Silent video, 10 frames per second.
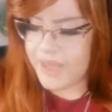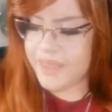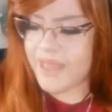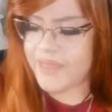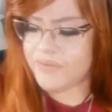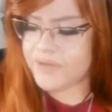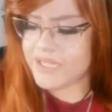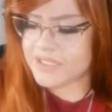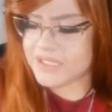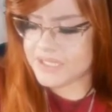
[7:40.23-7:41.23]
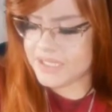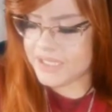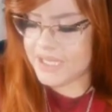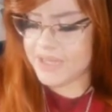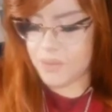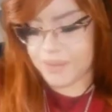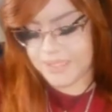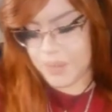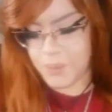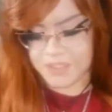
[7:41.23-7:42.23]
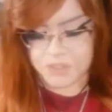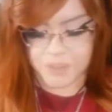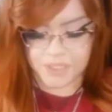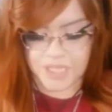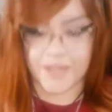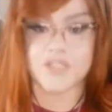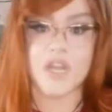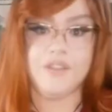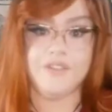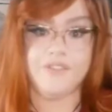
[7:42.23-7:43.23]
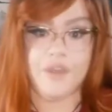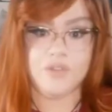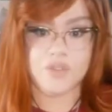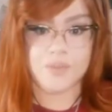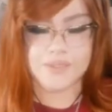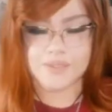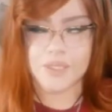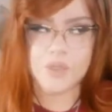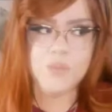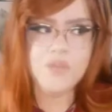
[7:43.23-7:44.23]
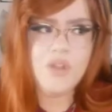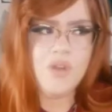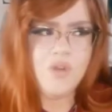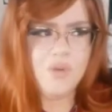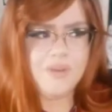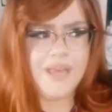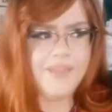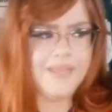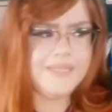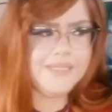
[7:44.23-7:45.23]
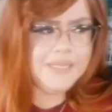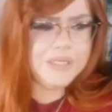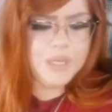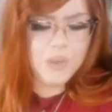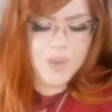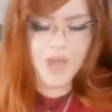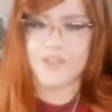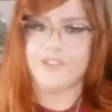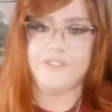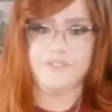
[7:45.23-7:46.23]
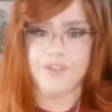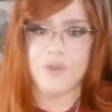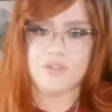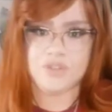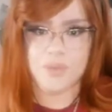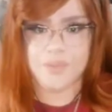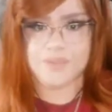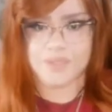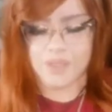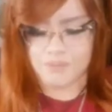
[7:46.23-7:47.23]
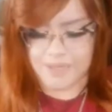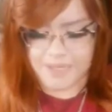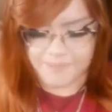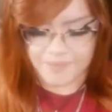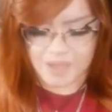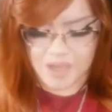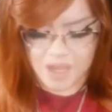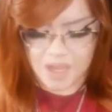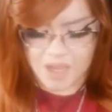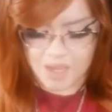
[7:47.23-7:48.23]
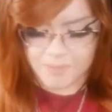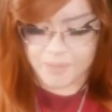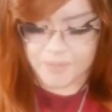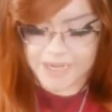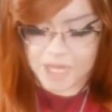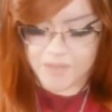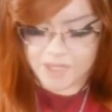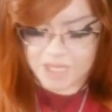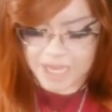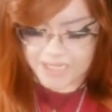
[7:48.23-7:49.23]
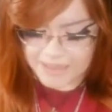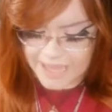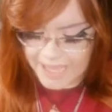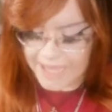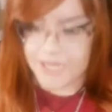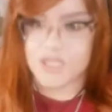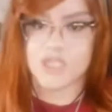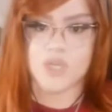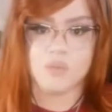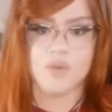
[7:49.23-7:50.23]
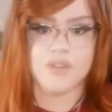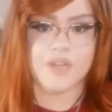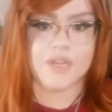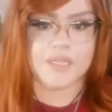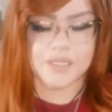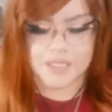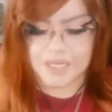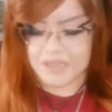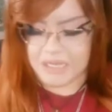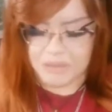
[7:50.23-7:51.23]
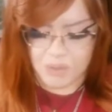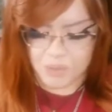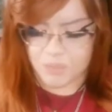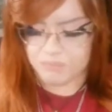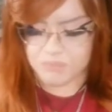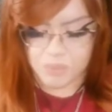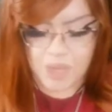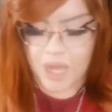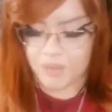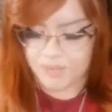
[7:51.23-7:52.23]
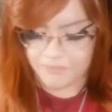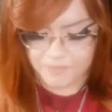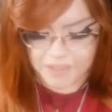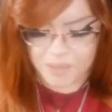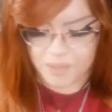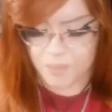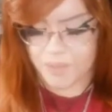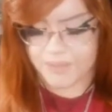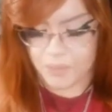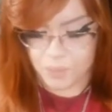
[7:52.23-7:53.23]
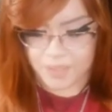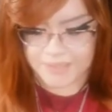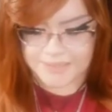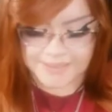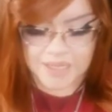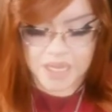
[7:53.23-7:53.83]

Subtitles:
that they really didn't either or didn't want to acknowledge how they felt towards you, or that they didn't know how they felt towards you, right? But right now they're not in that energy no more. They're clear. They know how they feel and what they want.